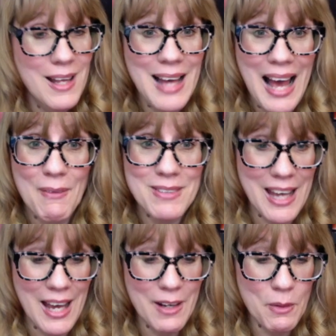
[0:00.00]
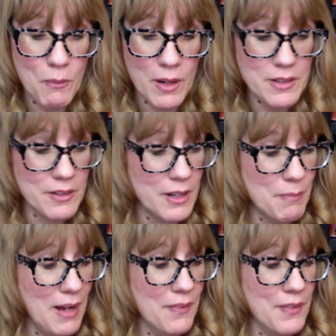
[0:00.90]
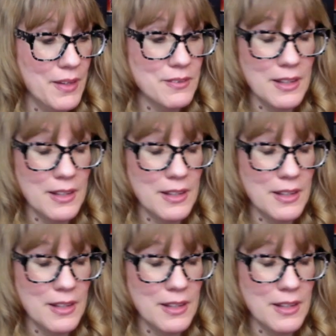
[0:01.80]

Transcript: I was kind of wondering about this.